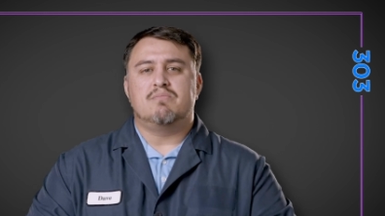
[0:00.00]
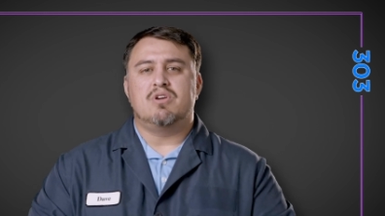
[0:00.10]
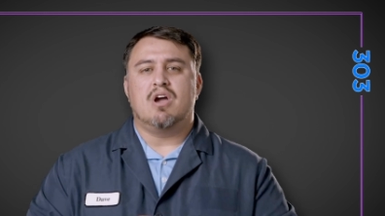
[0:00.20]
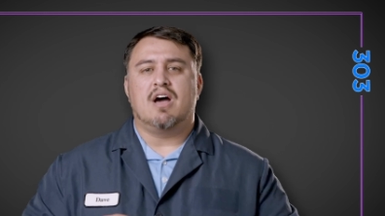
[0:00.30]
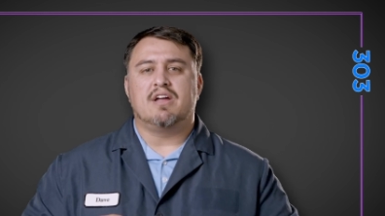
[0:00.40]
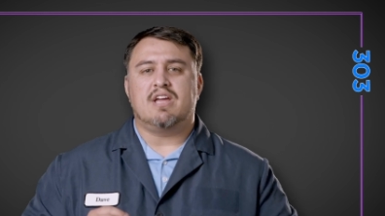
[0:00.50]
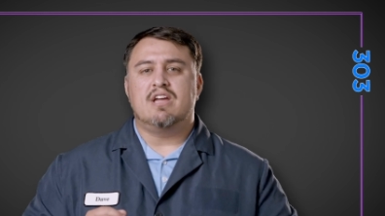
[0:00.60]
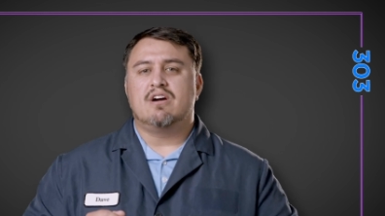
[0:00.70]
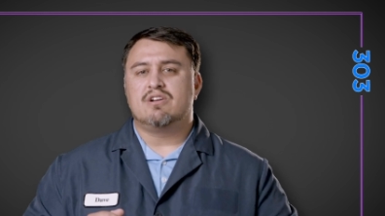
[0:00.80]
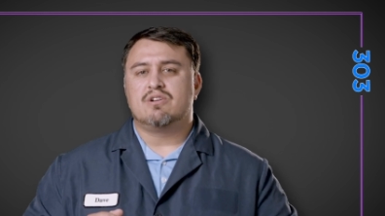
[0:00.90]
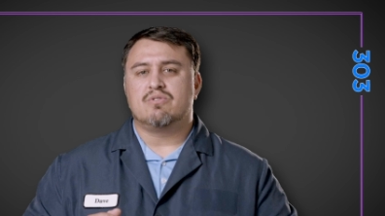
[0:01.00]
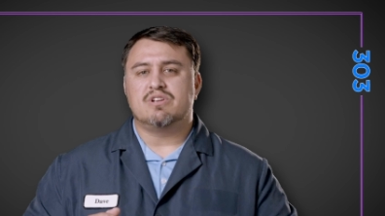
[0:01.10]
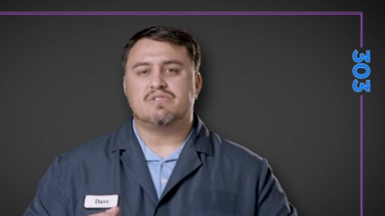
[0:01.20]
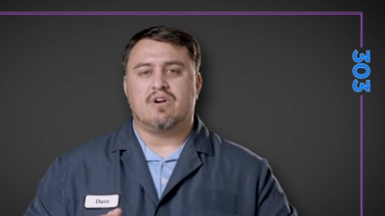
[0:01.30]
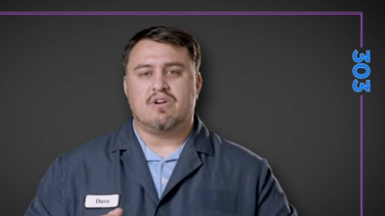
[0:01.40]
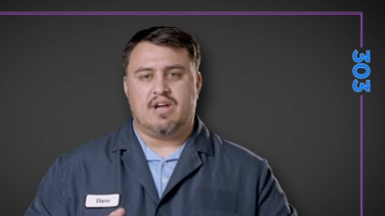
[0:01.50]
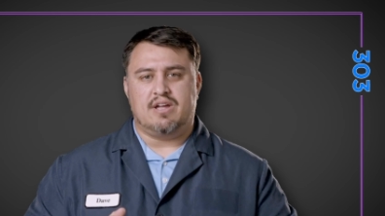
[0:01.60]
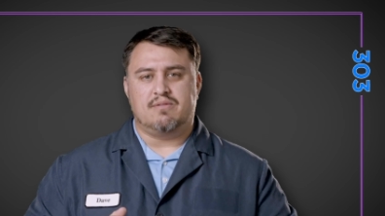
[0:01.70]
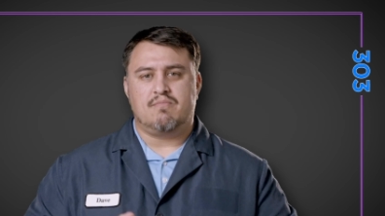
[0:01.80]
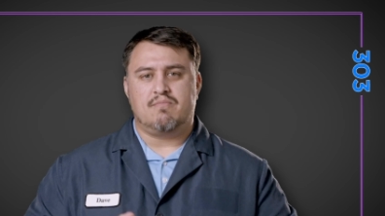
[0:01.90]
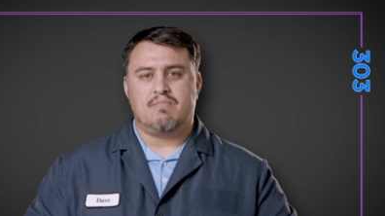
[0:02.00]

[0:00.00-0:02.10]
beyond eight hundred degrees Fahrenheit.